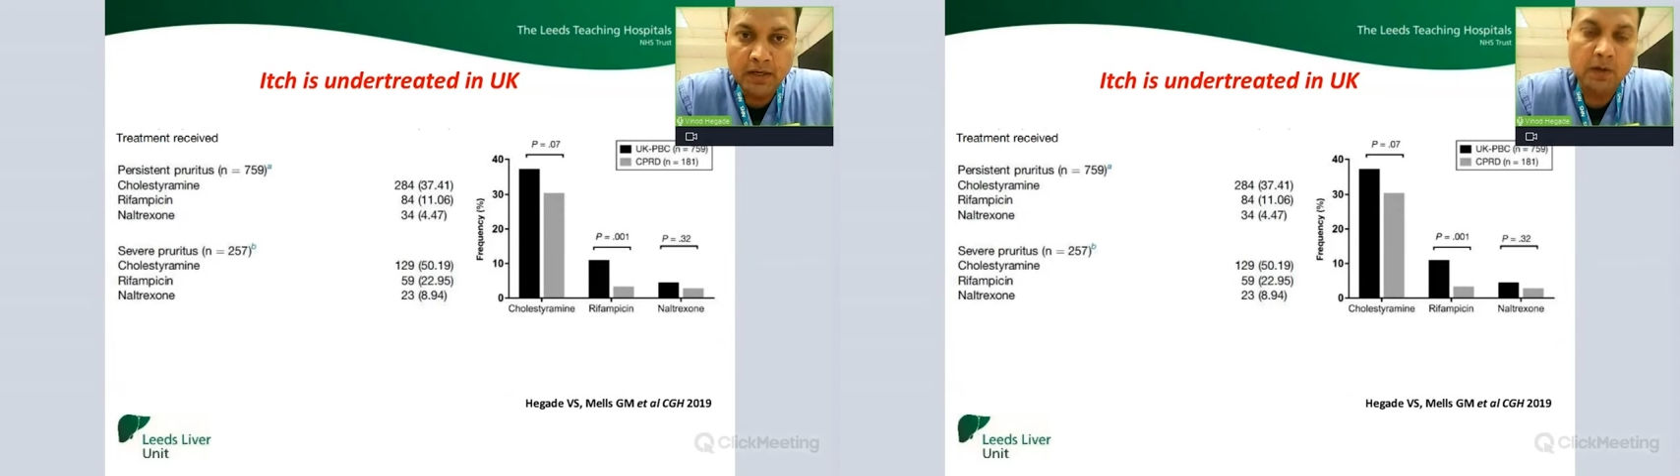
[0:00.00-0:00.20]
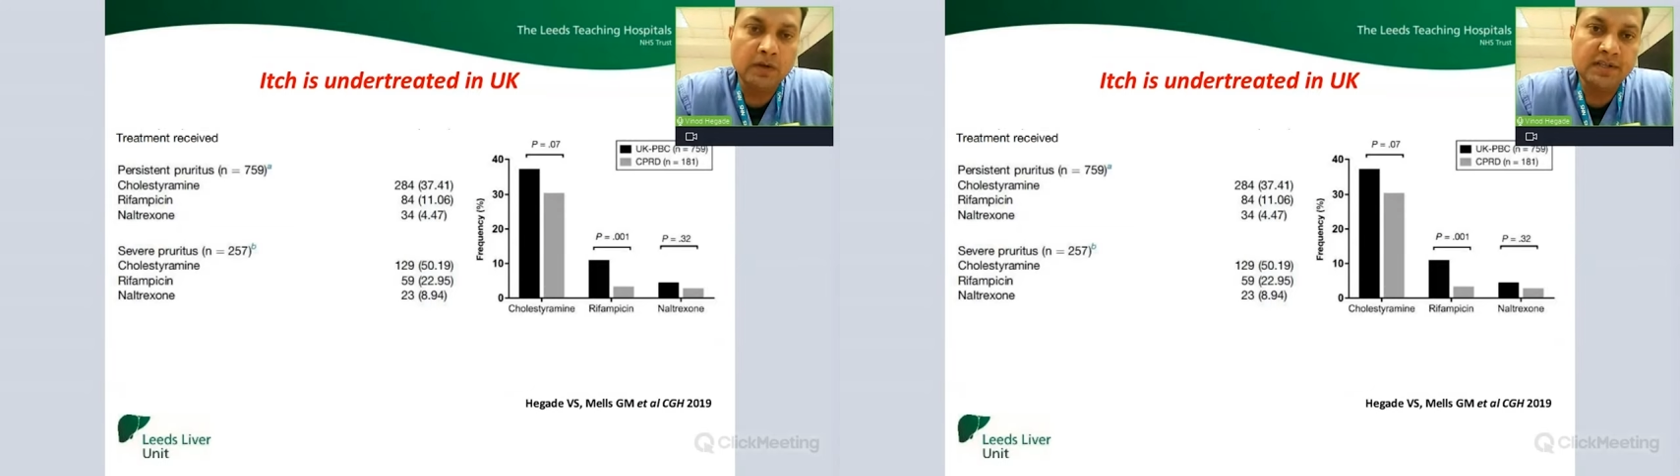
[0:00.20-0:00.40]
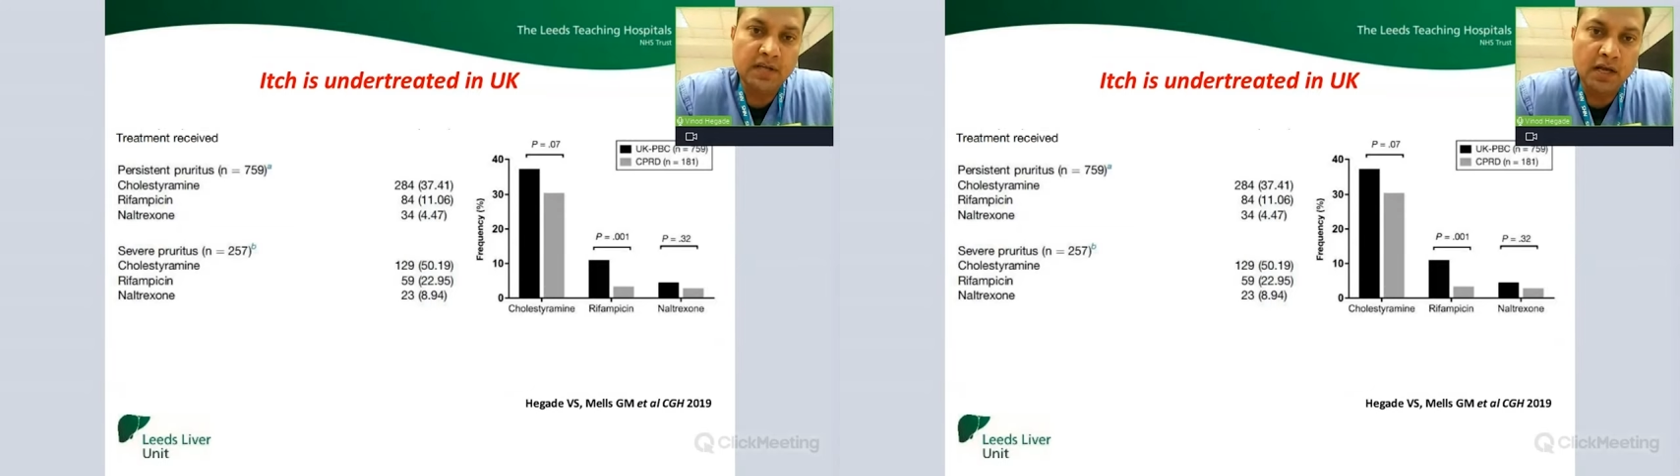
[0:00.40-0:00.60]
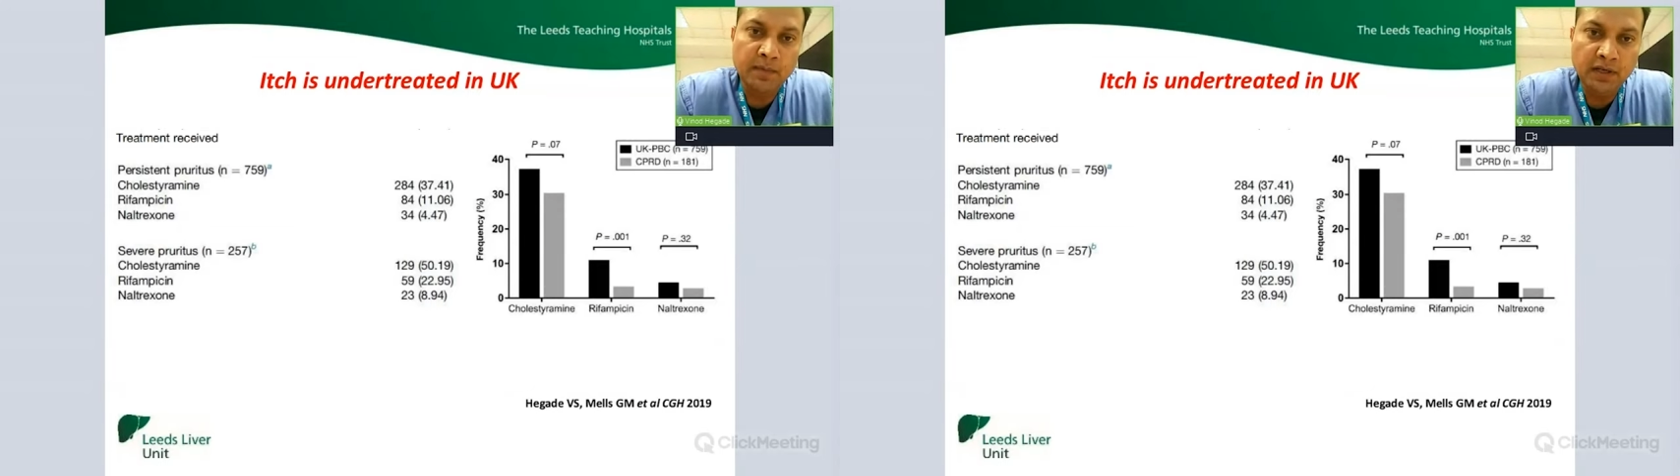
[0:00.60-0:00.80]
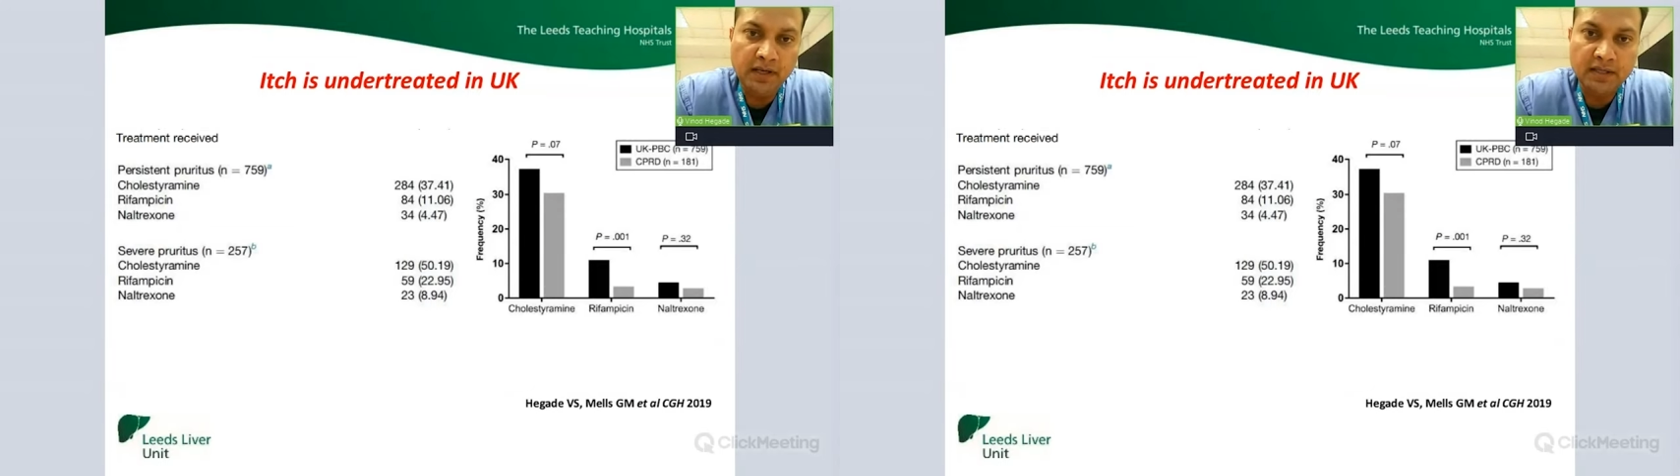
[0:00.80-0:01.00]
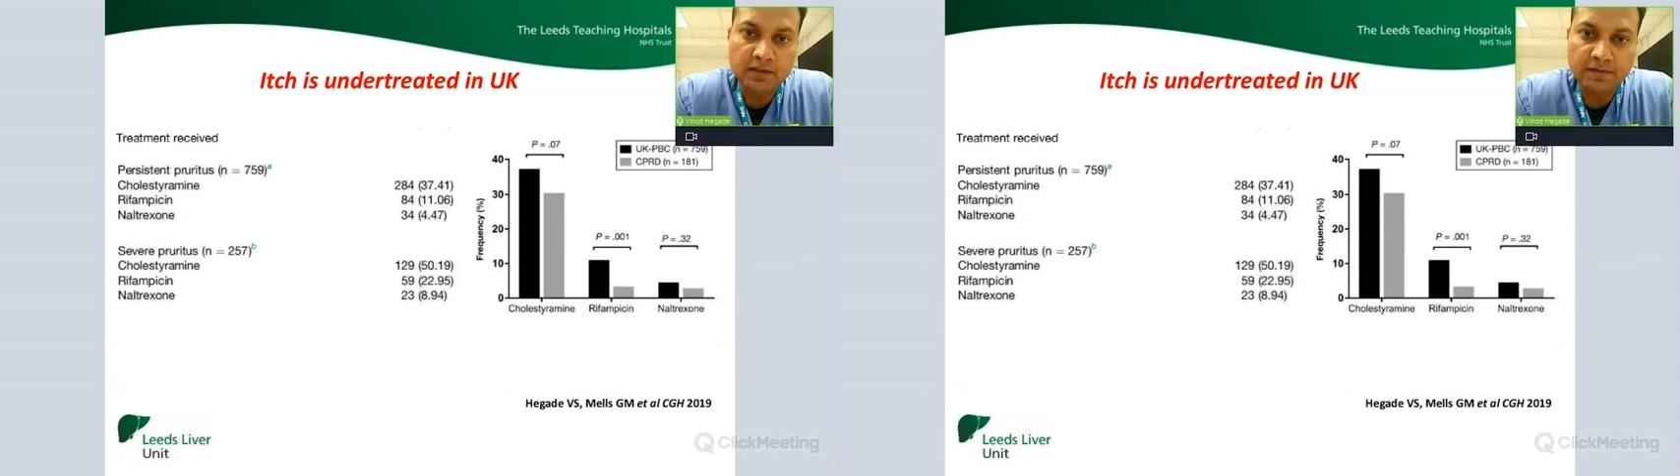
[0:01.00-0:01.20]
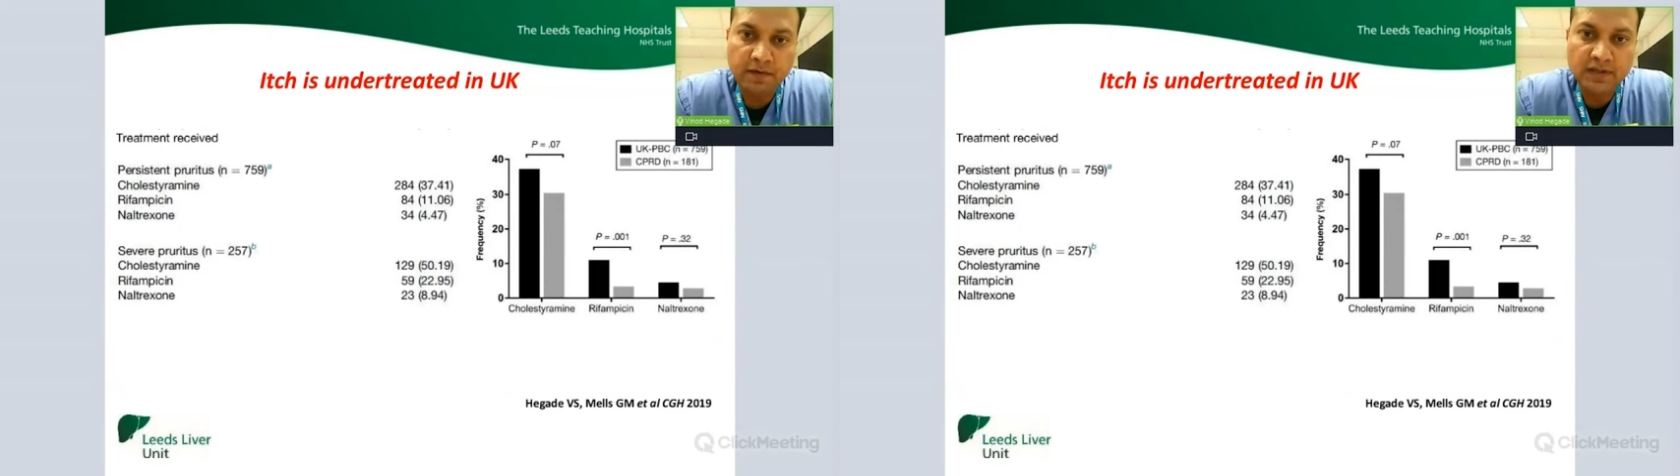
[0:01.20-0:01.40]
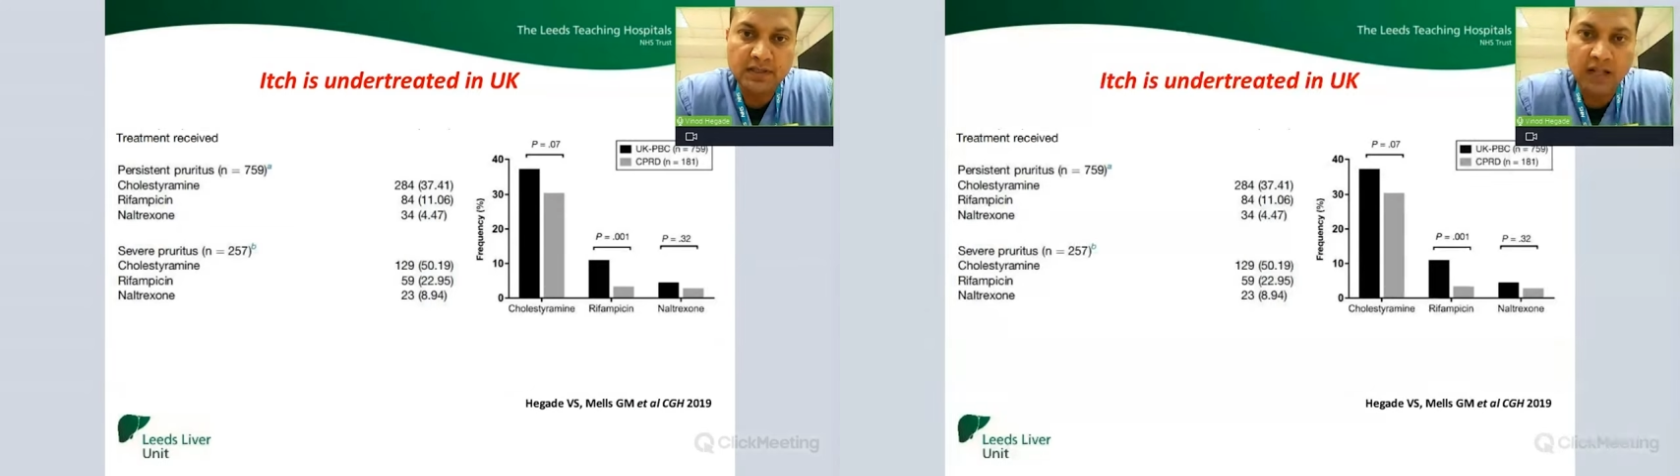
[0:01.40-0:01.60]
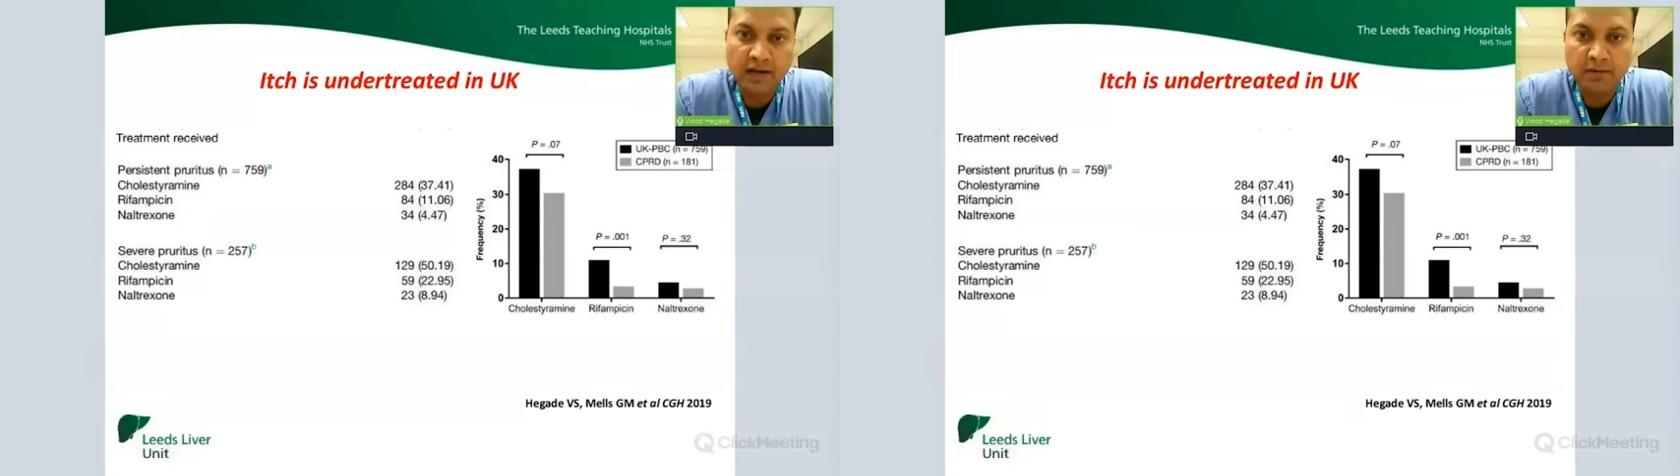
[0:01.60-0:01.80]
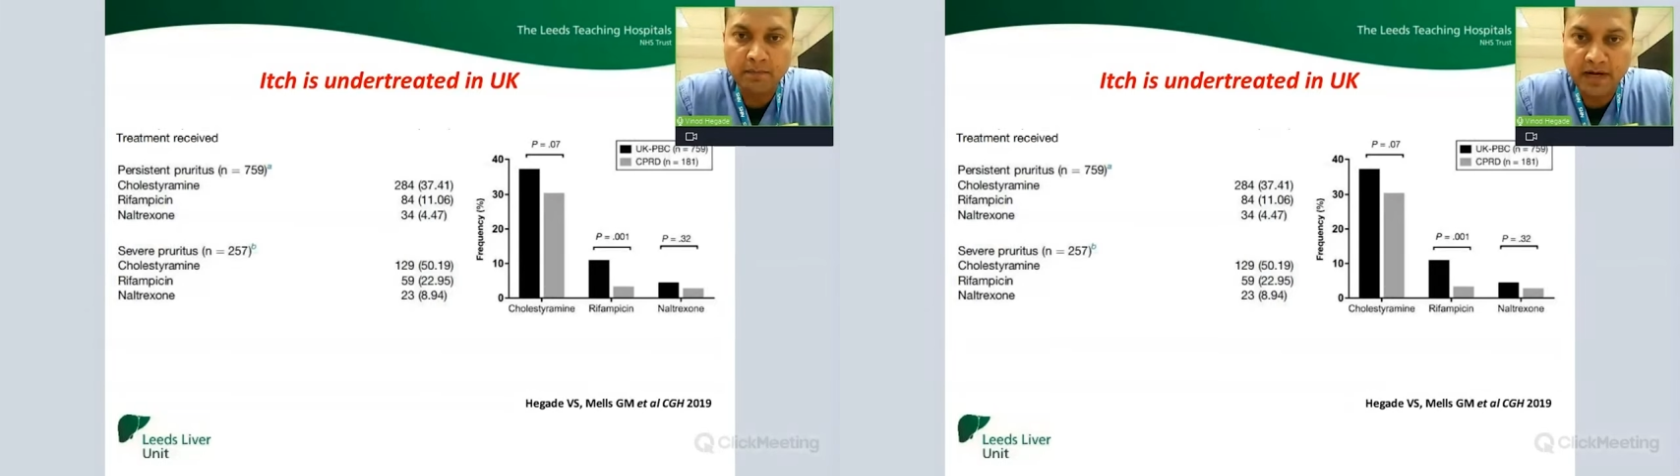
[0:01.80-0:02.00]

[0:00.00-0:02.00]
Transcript: Cholestyramine is the first line